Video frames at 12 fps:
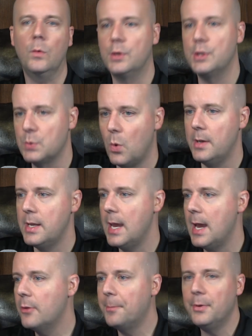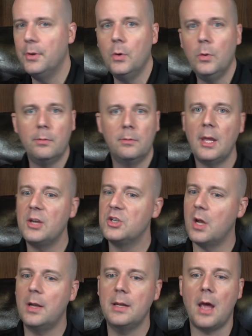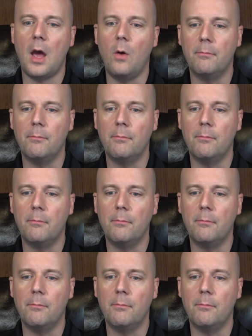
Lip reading: Just one day out of the blue, they shut it down.